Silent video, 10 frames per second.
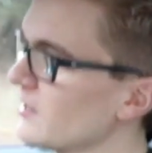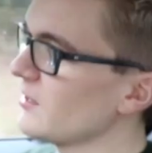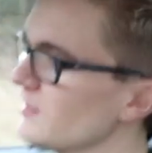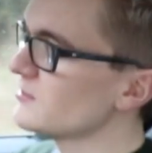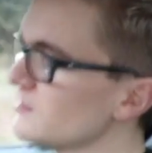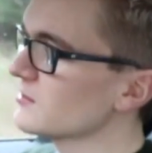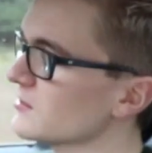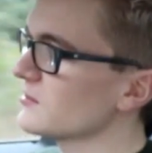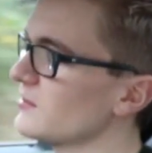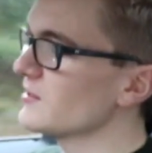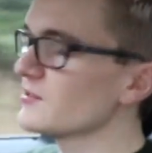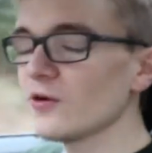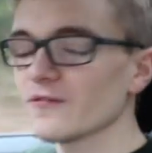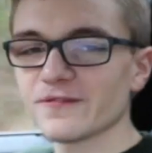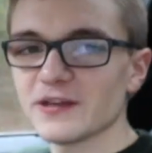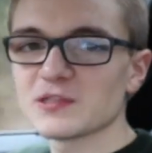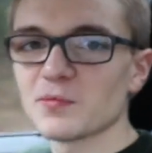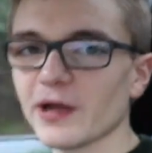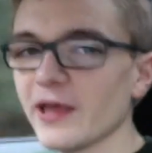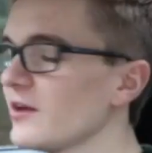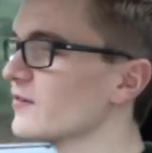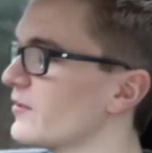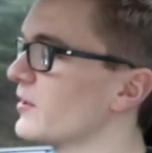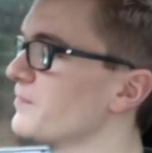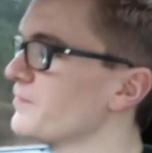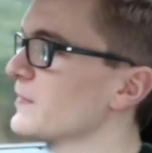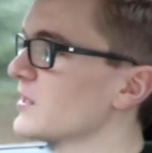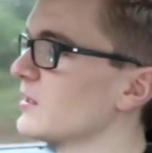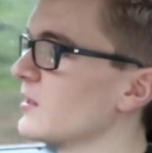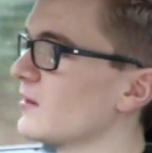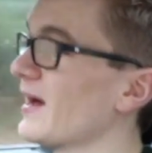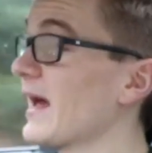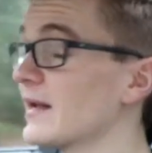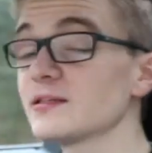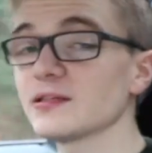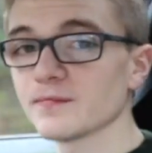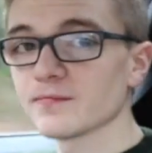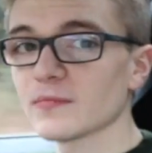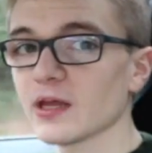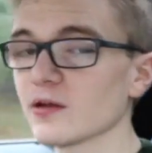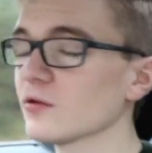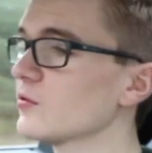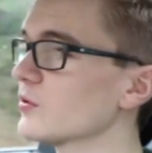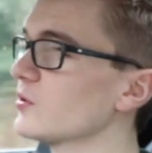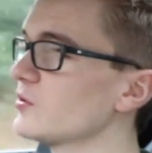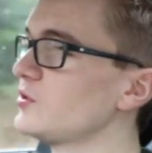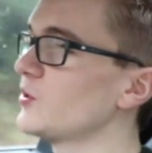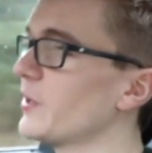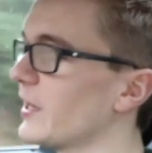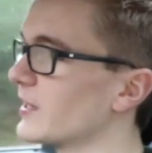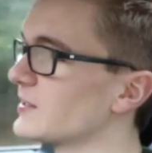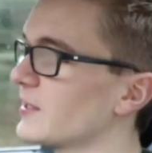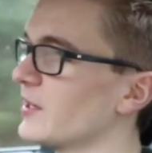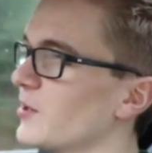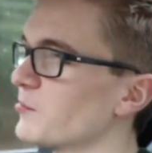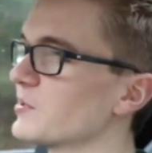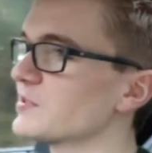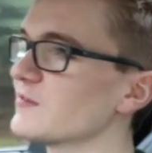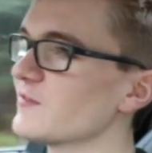it's not fazed by any of it. And it'll look good doing it. Because if